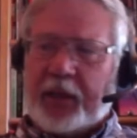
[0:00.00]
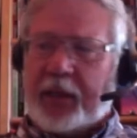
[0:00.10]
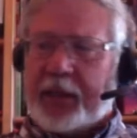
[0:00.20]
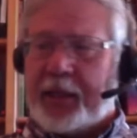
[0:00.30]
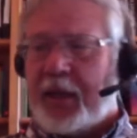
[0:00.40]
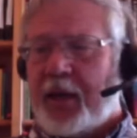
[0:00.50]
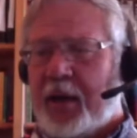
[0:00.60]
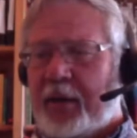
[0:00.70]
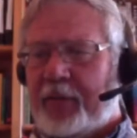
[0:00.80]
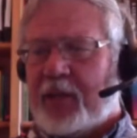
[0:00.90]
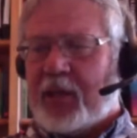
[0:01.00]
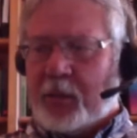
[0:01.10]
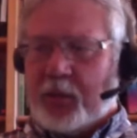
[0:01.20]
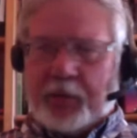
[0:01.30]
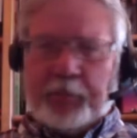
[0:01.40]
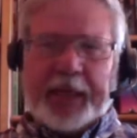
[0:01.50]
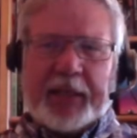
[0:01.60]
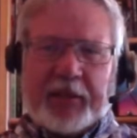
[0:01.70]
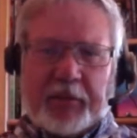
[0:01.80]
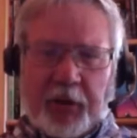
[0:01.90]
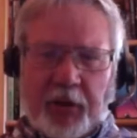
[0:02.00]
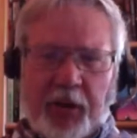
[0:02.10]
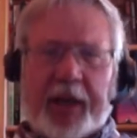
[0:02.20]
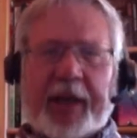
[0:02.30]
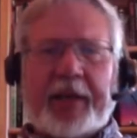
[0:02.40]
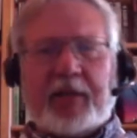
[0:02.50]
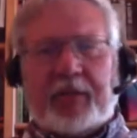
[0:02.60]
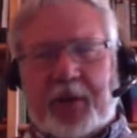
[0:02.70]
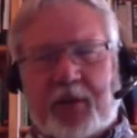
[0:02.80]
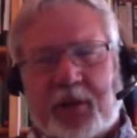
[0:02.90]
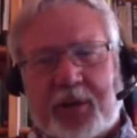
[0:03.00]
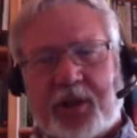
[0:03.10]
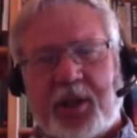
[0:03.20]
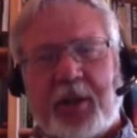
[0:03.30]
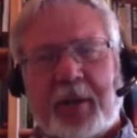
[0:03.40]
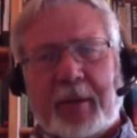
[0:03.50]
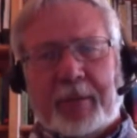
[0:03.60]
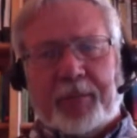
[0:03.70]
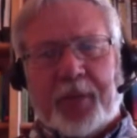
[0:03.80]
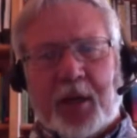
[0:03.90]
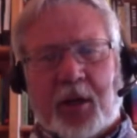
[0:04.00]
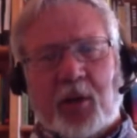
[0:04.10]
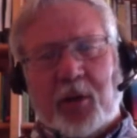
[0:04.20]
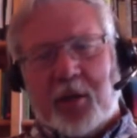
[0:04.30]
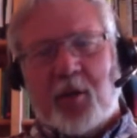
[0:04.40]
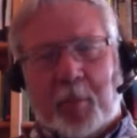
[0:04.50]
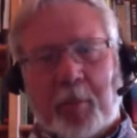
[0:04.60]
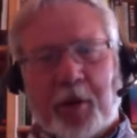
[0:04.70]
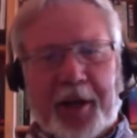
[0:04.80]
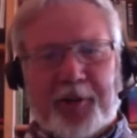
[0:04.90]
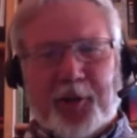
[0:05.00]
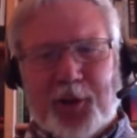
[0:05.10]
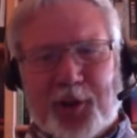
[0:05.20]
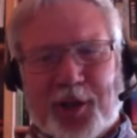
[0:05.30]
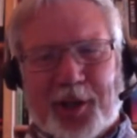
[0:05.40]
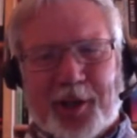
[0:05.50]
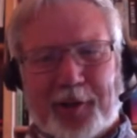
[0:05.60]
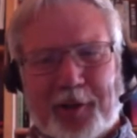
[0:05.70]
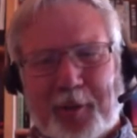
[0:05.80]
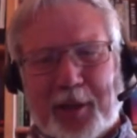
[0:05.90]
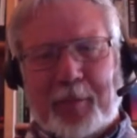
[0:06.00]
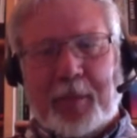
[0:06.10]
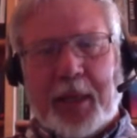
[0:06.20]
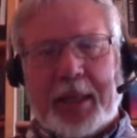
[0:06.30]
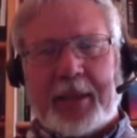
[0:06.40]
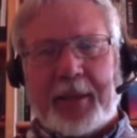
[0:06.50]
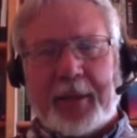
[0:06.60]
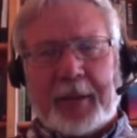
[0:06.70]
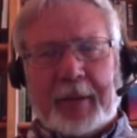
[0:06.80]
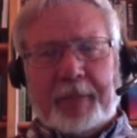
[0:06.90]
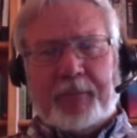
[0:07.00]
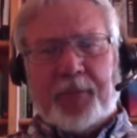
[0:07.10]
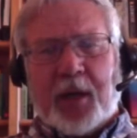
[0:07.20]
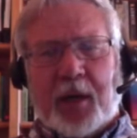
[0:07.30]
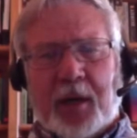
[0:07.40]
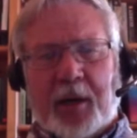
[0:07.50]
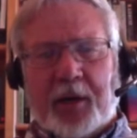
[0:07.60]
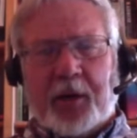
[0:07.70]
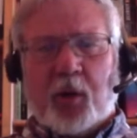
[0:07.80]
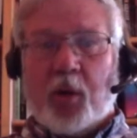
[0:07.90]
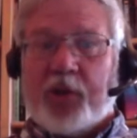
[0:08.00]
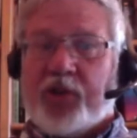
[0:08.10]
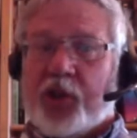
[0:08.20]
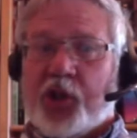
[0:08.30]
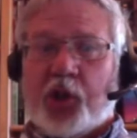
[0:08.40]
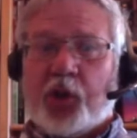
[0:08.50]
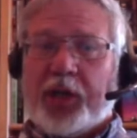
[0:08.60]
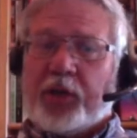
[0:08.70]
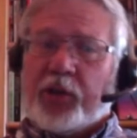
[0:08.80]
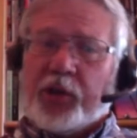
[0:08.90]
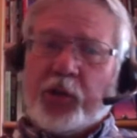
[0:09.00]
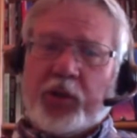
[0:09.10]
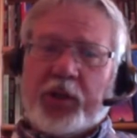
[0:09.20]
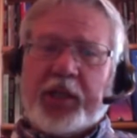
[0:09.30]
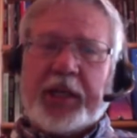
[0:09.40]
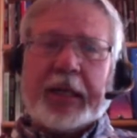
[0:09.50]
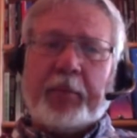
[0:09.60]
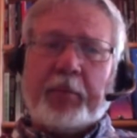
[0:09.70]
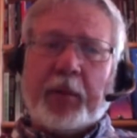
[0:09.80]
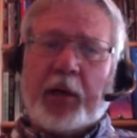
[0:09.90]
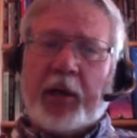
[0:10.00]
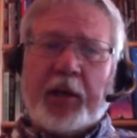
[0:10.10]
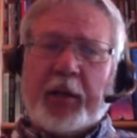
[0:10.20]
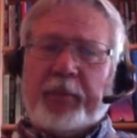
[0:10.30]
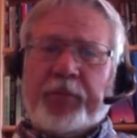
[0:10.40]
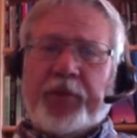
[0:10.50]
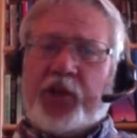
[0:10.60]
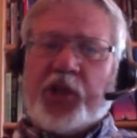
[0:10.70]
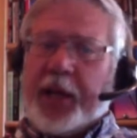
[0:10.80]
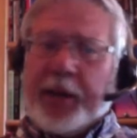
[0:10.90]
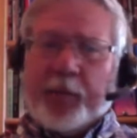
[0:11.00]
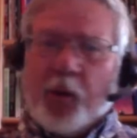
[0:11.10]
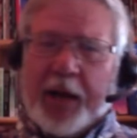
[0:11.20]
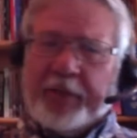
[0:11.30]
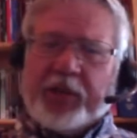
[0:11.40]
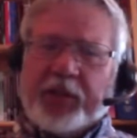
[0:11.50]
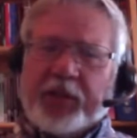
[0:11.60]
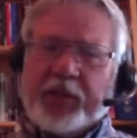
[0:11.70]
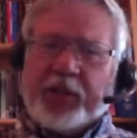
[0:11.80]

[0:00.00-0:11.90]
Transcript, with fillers: led it. Obviously, it was a mix of all kinds of interests, yeah. including corporate interests that ultimately backed it. Uh, you know, was the shooter shooter team uh, the JM Wave team